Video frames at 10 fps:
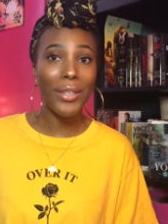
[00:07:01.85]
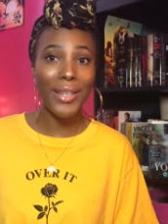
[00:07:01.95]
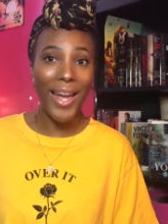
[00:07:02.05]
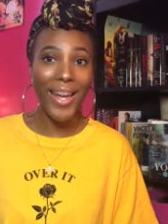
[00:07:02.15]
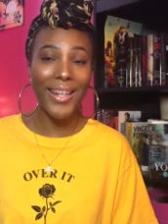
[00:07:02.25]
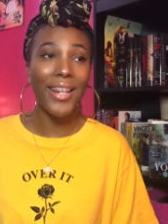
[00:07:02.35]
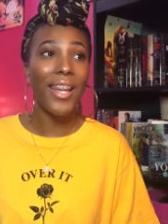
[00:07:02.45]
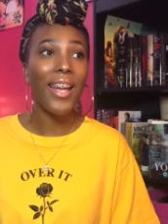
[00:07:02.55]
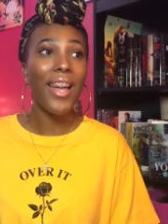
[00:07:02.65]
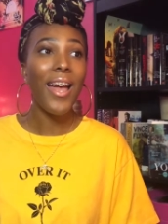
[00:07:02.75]
that,
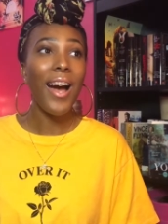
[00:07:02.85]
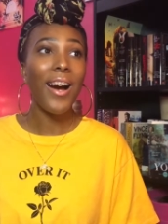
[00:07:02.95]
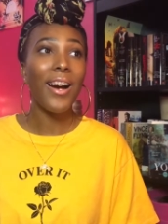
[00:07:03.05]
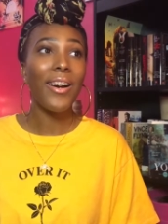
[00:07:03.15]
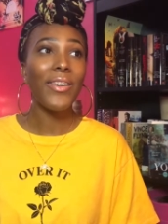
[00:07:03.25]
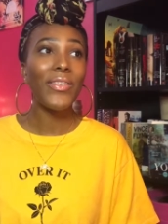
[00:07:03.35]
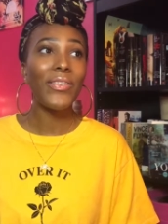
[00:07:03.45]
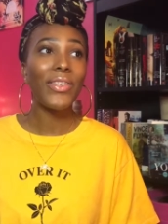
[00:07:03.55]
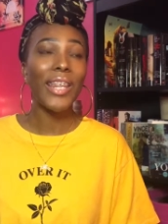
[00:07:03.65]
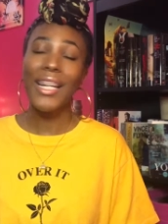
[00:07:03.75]

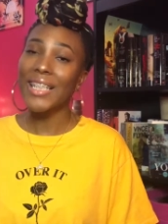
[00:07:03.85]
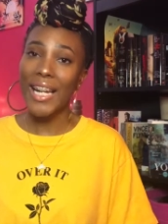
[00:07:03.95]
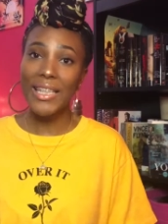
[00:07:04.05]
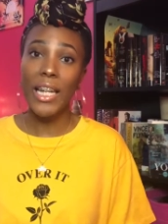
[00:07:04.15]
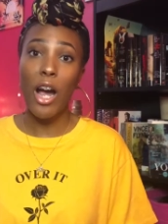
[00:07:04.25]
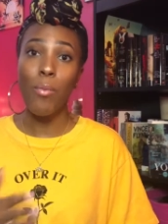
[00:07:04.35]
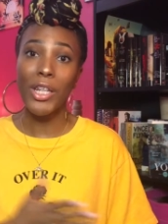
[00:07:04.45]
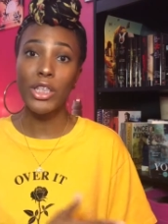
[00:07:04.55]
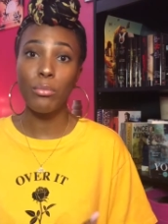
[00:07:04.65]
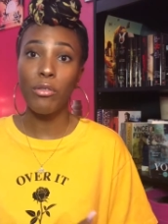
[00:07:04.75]
because like I said, I
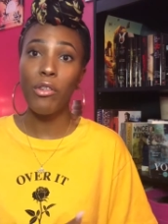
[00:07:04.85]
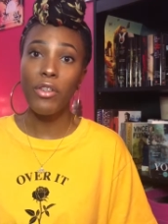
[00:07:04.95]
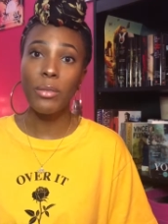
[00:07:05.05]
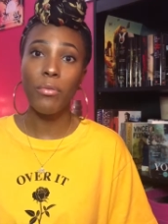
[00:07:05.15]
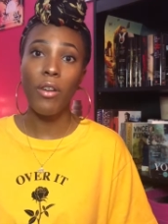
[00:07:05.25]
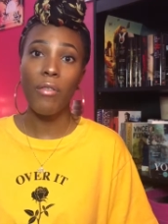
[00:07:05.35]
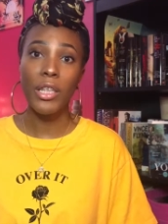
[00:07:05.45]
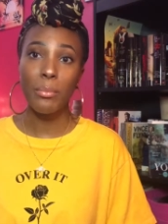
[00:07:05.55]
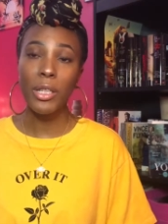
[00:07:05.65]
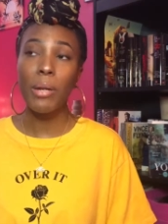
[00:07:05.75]
watched the movie first before I
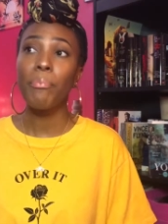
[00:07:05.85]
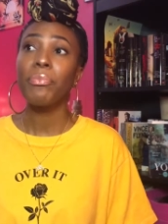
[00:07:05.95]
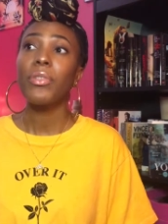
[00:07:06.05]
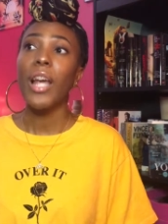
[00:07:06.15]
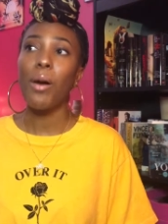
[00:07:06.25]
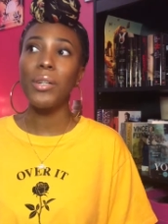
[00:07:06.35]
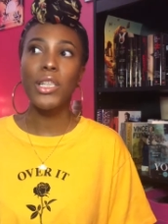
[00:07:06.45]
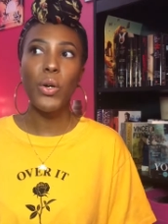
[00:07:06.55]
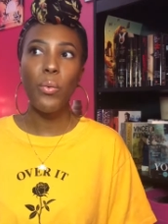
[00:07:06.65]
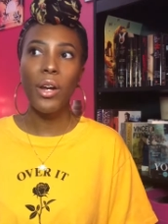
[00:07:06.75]
read the book. I
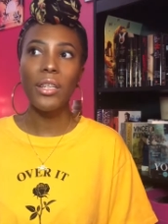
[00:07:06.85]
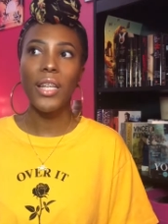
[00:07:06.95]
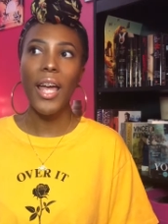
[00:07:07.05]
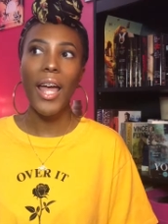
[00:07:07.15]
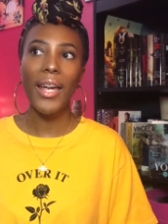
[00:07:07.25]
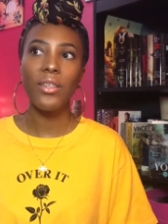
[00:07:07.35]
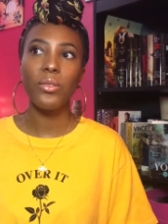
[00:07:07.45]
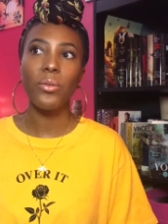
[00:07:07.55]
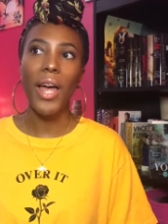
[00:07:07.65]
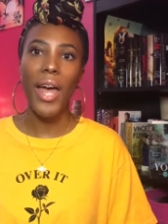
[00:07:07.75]
wasn't aware that
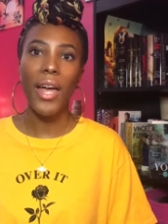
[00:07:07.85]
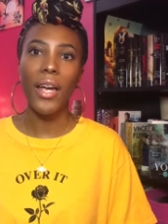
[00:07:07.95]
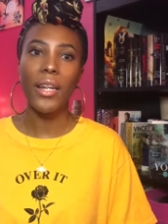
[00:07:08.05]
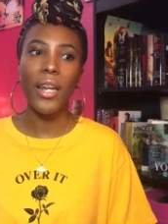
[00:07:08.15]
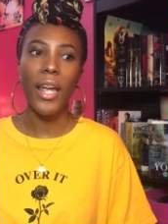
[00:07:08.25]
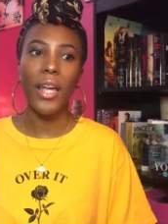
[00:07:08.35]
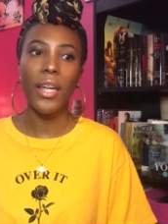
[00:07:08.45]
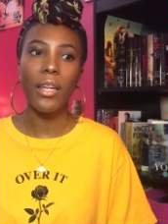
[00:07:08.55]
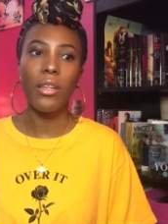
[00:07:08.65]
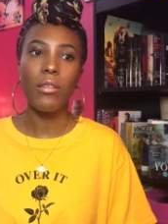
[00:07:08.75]
Hazel had
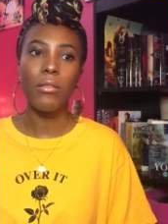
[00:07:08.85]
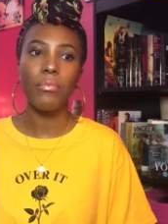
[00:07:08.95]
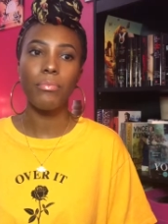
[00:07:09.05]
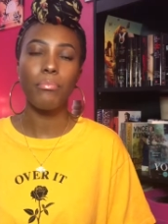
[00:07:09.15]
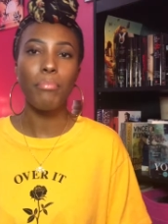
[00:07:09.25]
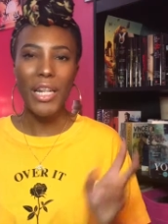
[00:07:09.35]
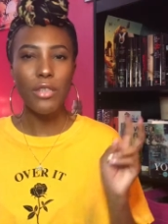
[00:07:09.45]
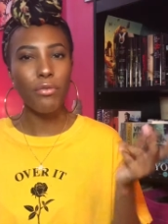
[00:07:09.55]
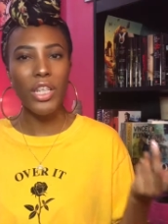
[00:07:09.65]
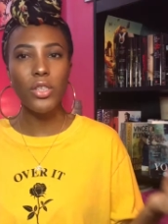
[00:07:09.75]
a
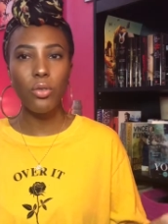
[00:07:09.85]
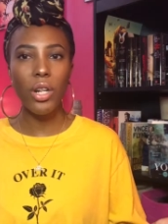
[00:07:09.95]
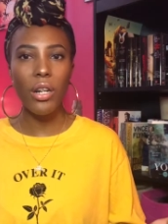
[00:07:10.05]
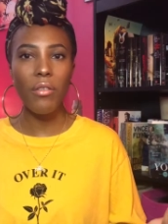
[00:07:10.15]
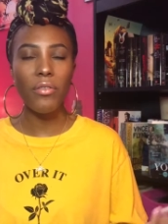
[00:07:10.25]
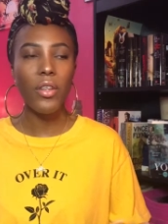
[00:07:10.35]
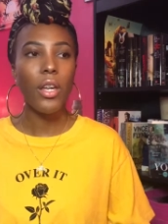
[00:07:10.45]
best friend, sort of,